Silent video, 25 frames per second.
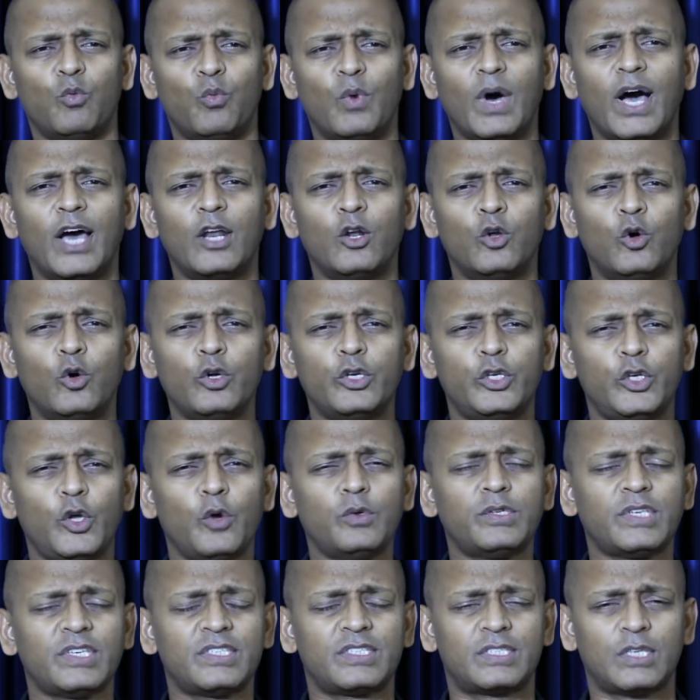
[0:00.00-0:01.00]
one who
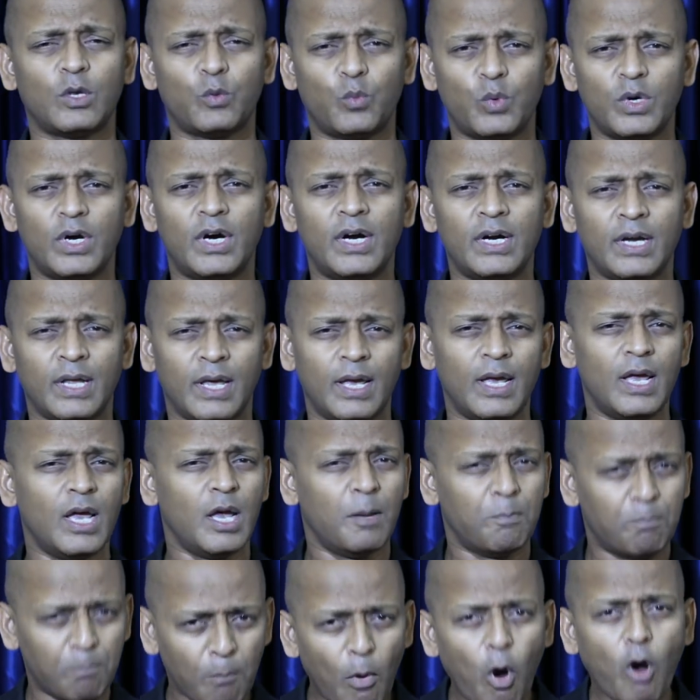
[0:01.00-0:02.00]
uses the word
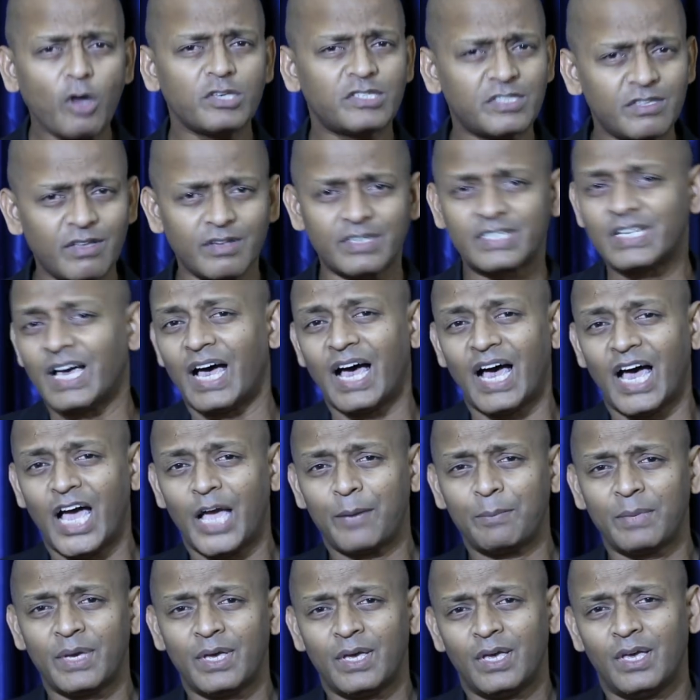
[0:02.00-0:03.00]
most of the
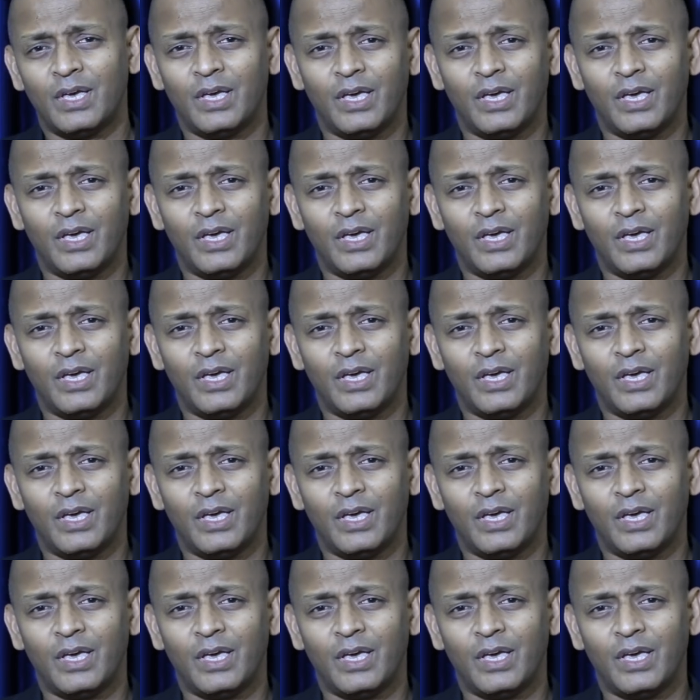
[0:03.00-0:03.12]
time